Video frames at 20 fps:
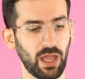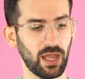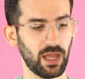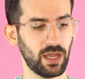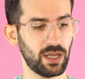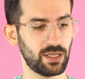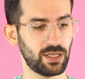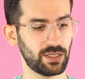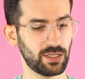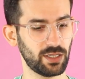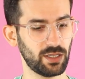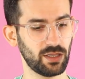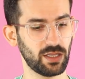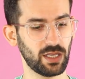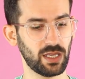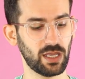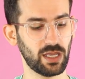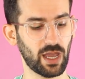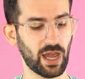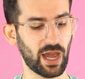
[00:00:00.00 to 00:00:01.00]
and
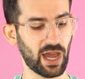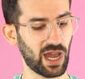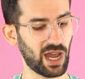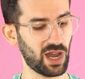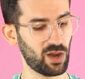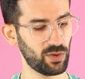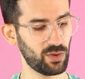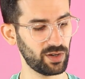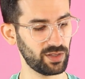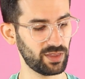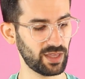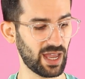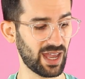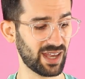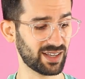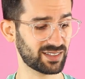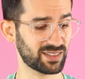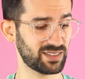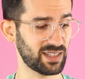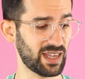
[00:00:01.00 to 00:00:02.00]
the Howarth
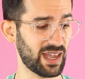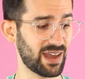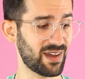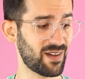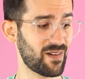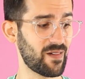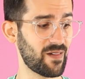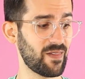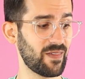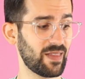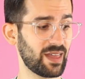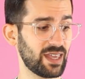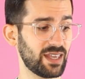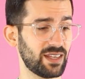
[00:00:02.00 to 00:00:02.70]
XL